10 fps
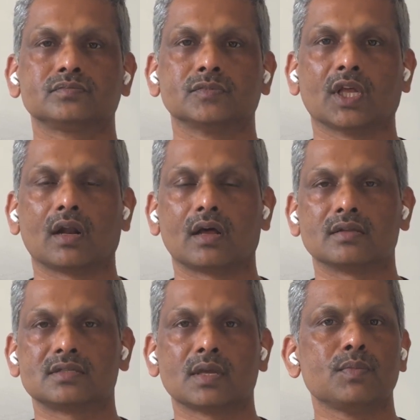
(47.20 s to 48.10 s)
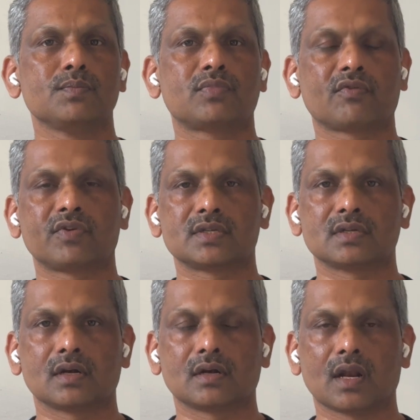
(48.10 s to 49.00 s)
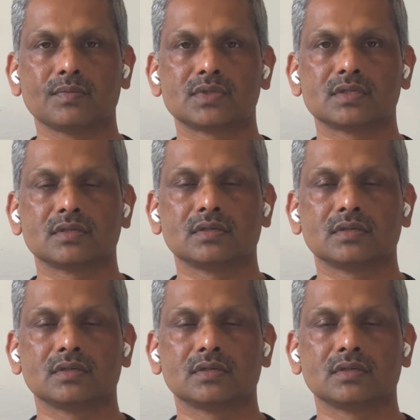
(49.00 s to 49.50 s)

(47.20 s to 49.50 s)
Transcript: there are semi-professional clubs,